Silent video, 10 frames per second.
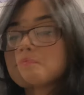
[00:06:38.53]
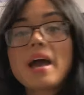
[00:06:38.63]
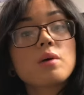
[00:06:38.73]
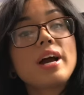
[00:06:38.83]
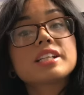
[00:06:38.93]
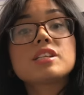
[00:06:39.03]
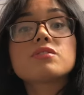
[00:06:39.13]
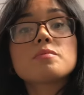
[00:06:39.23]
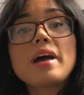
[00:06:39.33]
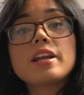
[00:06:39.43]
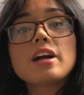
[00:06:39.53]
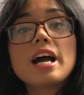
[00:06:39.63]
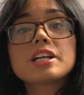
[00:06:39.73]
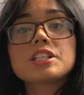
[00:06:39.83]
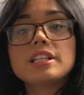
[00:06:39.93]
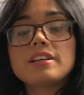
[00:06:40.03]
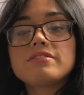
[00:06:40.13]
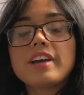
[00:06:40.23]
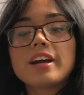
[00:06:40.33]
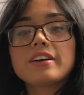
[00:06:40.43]
Back waxes for men are actually
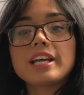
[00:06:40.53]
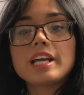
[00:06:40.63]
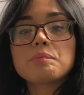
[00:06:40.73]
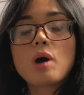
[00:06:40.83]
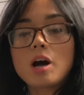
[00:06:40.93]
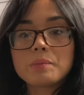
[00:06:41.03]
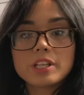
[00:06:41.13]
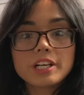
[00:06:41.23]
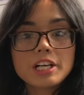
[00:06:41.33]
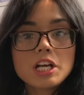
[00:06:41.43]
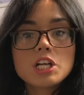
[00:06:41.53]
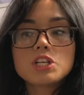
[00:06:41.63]
very popular.